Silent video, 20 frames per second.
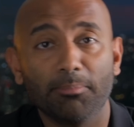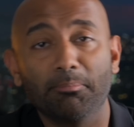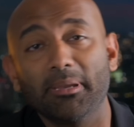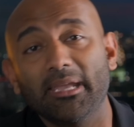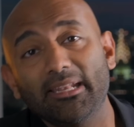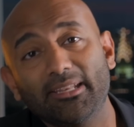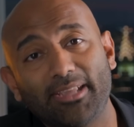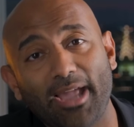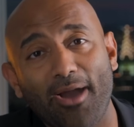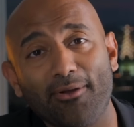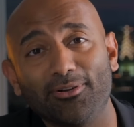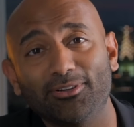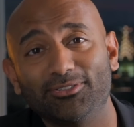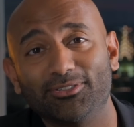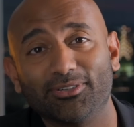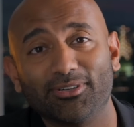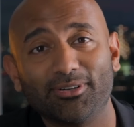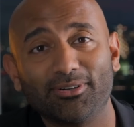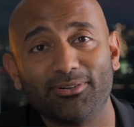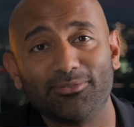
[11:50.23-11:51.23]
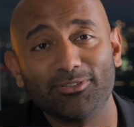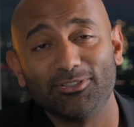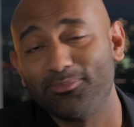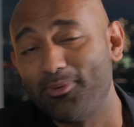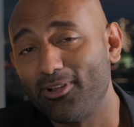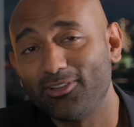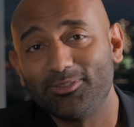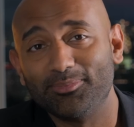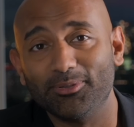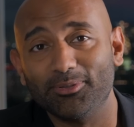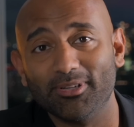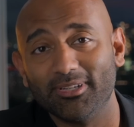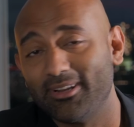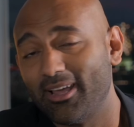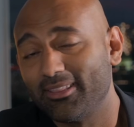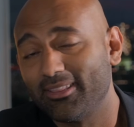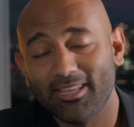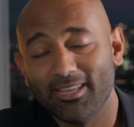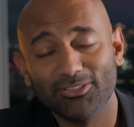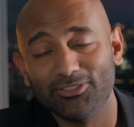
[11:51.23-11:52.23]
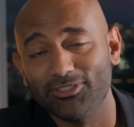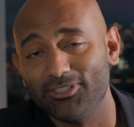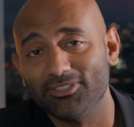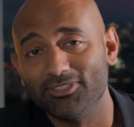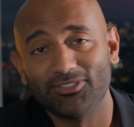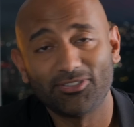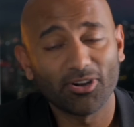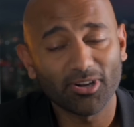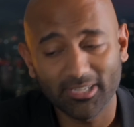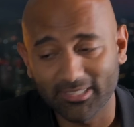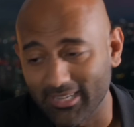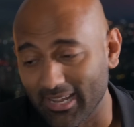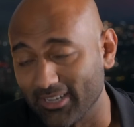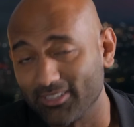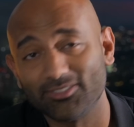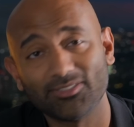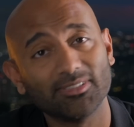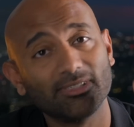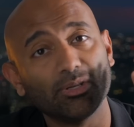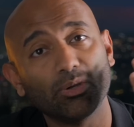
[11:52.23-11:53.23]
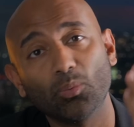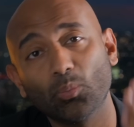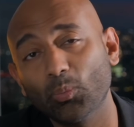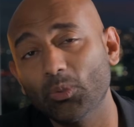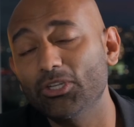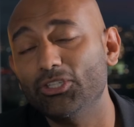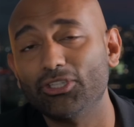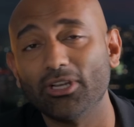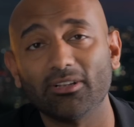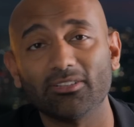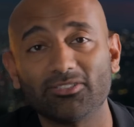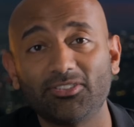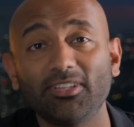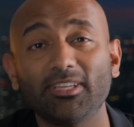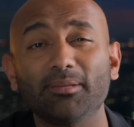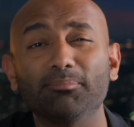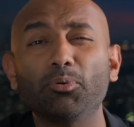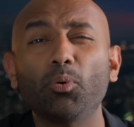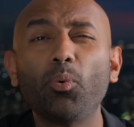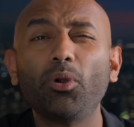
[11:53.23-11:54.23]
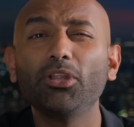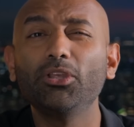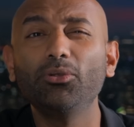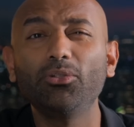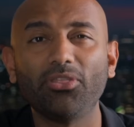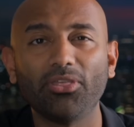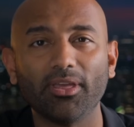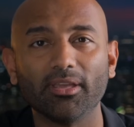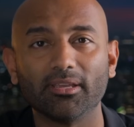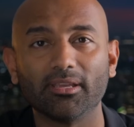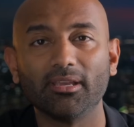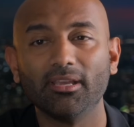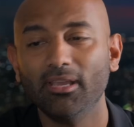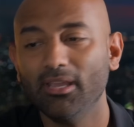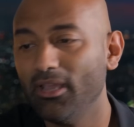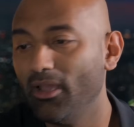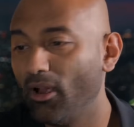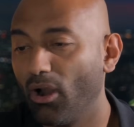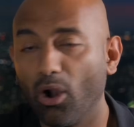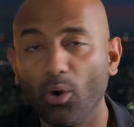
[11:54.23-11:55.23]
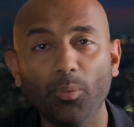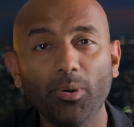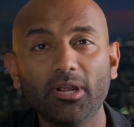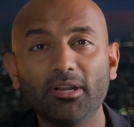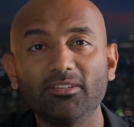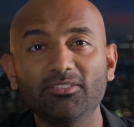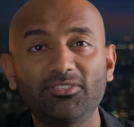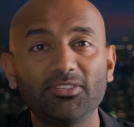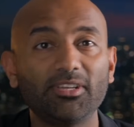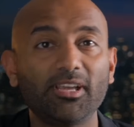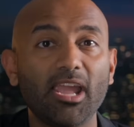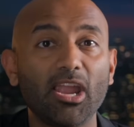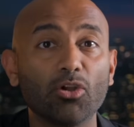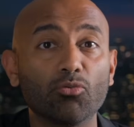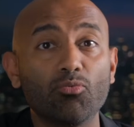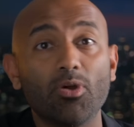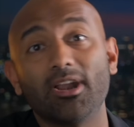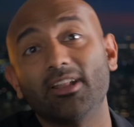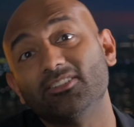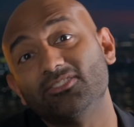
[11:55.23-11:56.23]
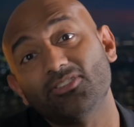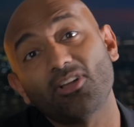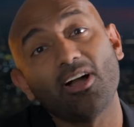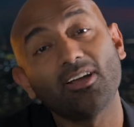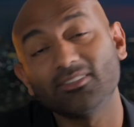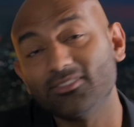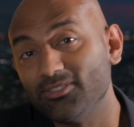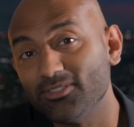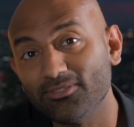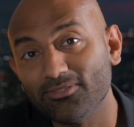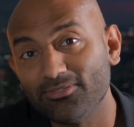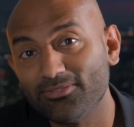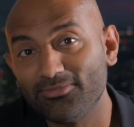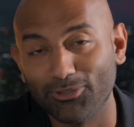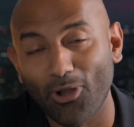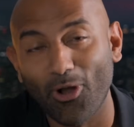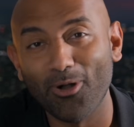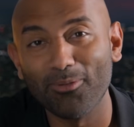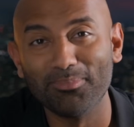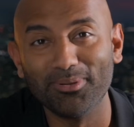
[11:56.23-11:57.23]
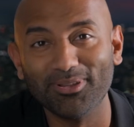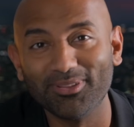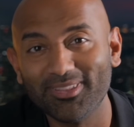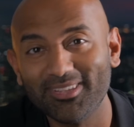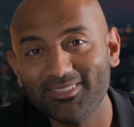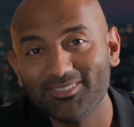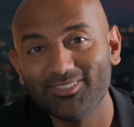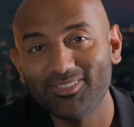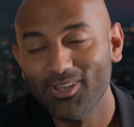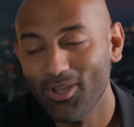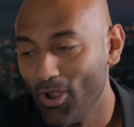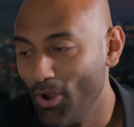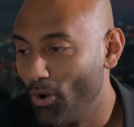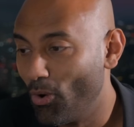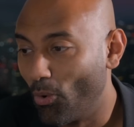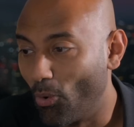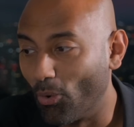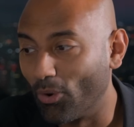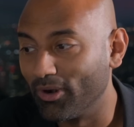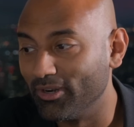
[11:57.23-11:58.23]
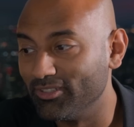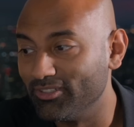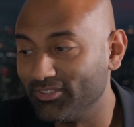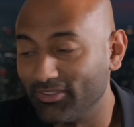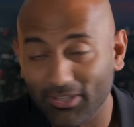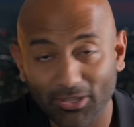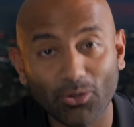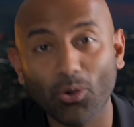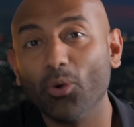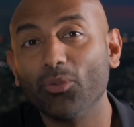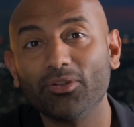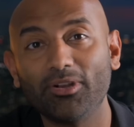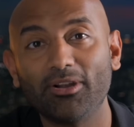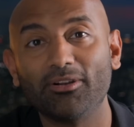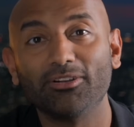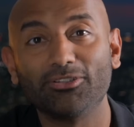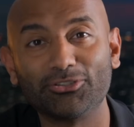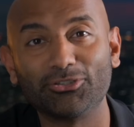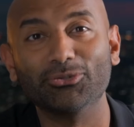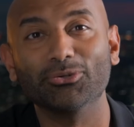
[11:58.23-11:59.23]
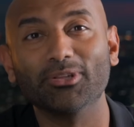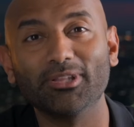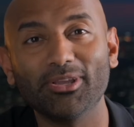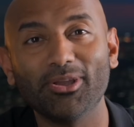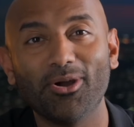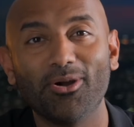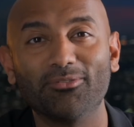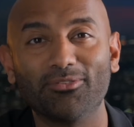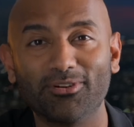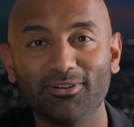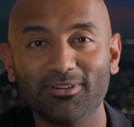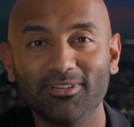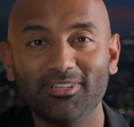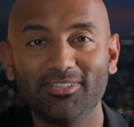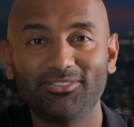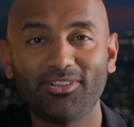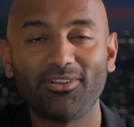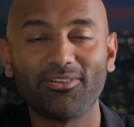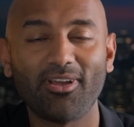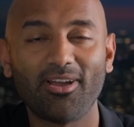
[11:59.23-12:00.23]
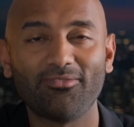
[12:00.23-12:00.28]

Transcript: the bean counters are responsible and not the engineers and architects. We shall see. But what do you think? Are we going to see a renaissance of tall buildings, or is the golden era truly over? Sound